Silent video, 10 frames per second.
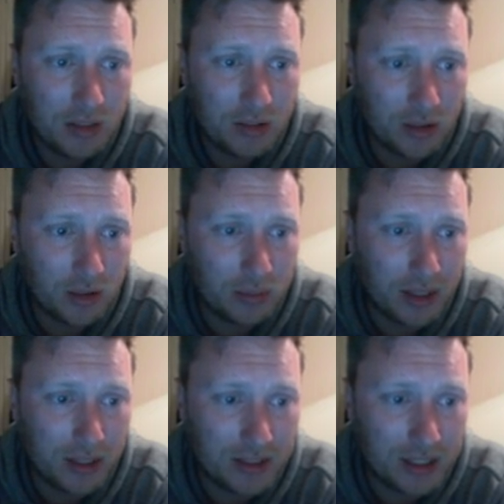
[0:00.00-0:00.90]
So the only
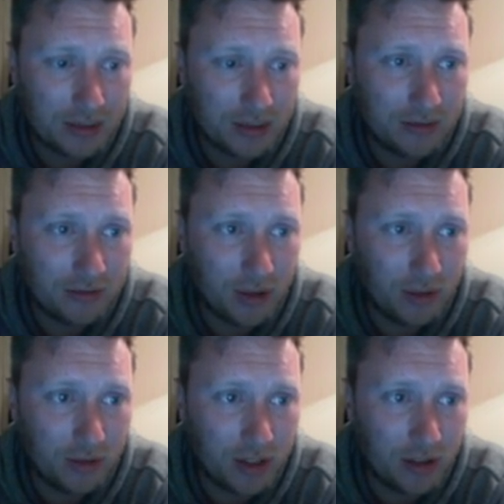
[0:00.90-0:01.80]
players now
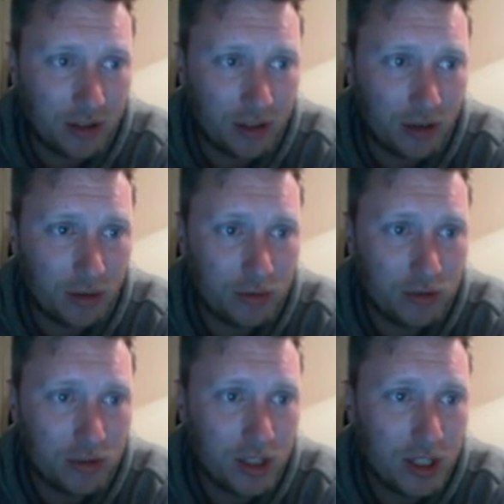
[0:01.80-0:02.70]
involved are
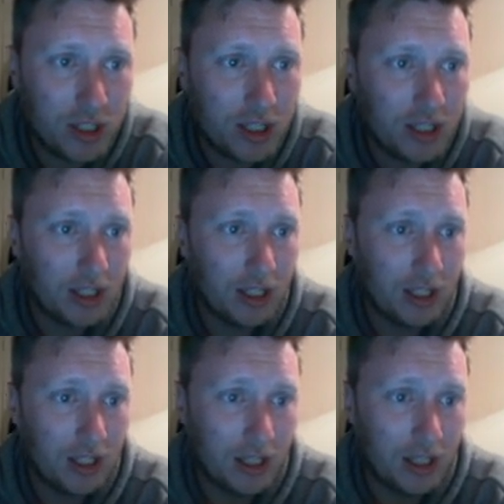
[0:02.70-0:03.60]
those,
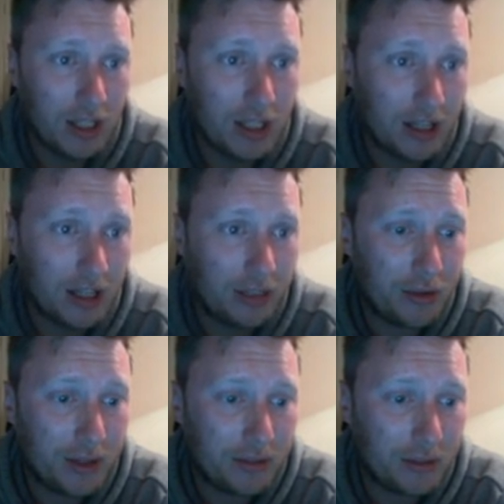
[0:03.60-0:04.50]
and
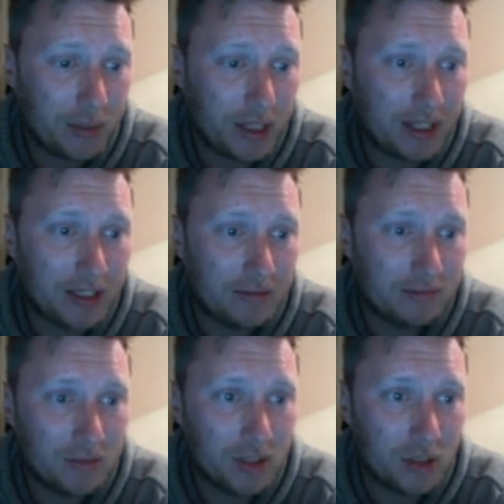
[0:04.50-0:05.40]
three of them making,
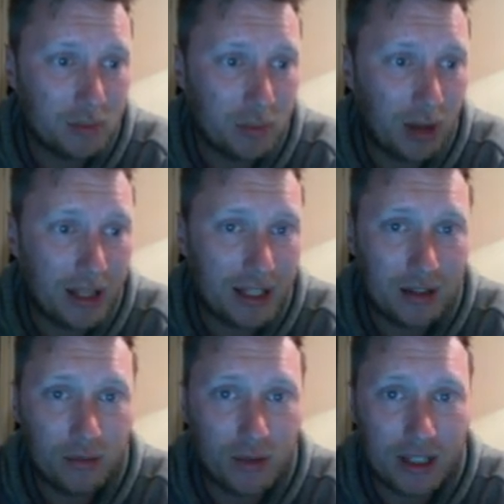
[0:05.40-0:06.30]
you know,
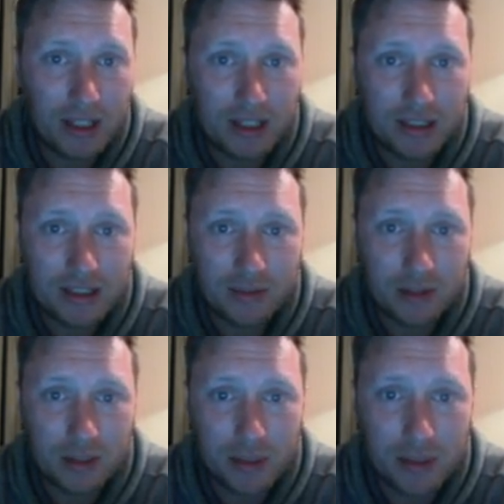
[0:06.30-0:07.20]
playing regularly. Let's have a
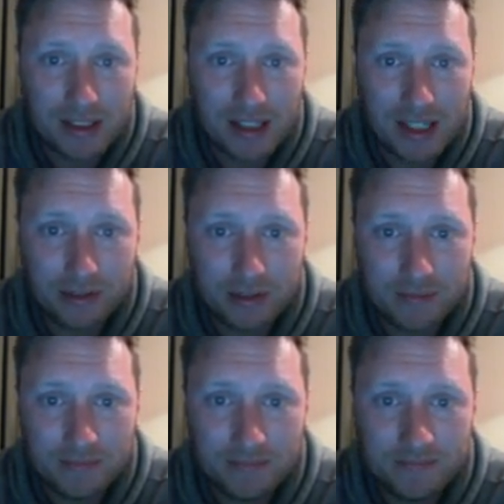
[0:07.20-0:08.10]
look at the best 11